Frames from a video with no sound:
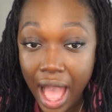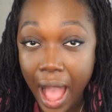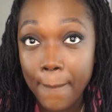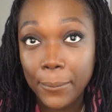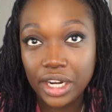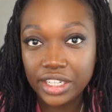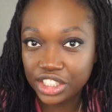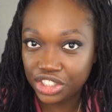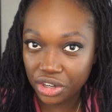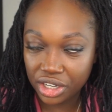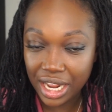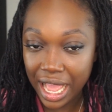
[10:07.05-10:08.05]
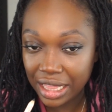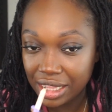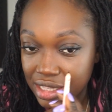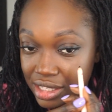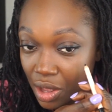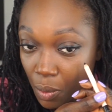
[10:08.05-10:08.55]
I'm on a deserted
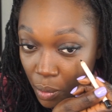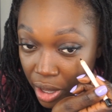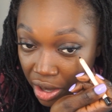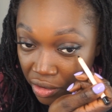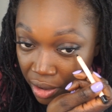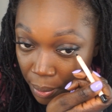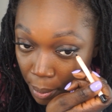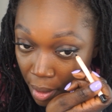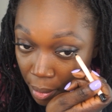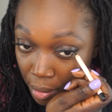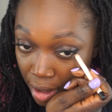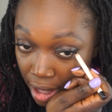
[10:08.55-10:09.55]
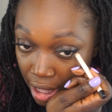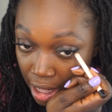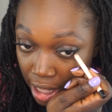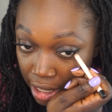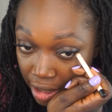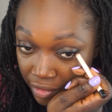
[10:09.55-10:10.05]
island somewhere
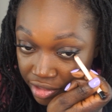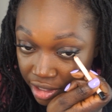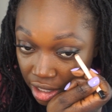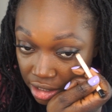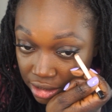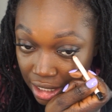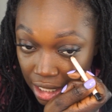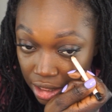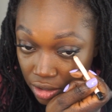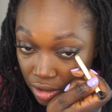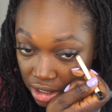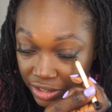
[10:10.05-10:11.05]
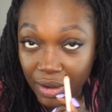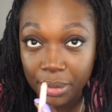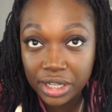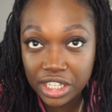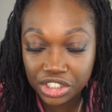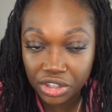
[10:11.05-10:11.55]
and everything else got lost. If I'm
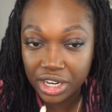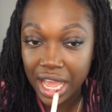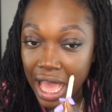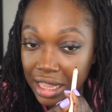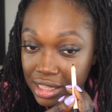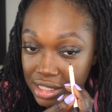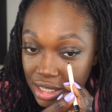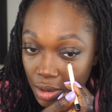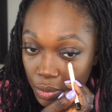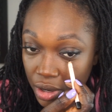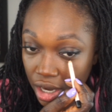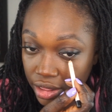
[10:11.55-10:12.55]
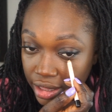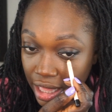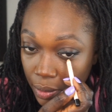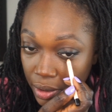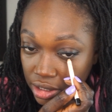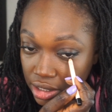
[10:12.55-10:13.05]
on a deserted island somewhere, then
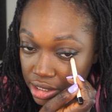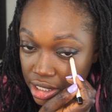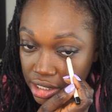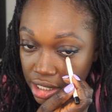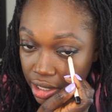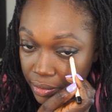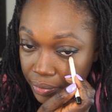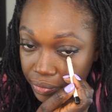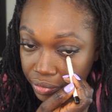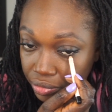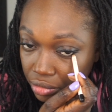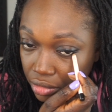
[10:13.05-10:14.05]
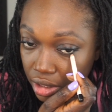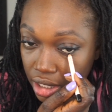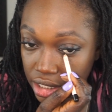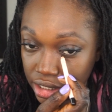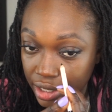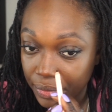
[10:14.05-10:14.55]
that question is easy.
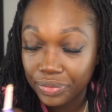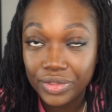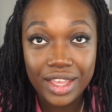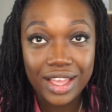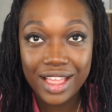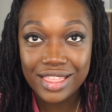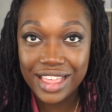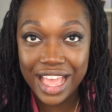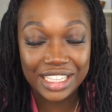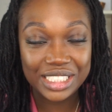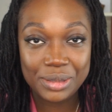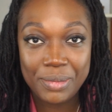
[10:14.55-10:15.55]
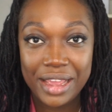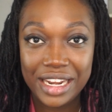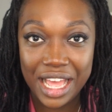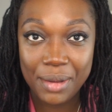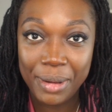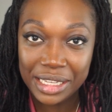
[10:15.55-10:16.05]
Easy. The answer
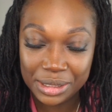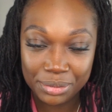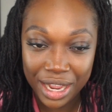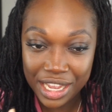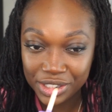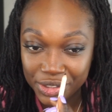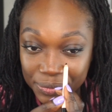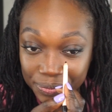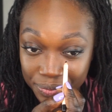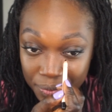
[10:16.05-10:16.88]
might surprise you.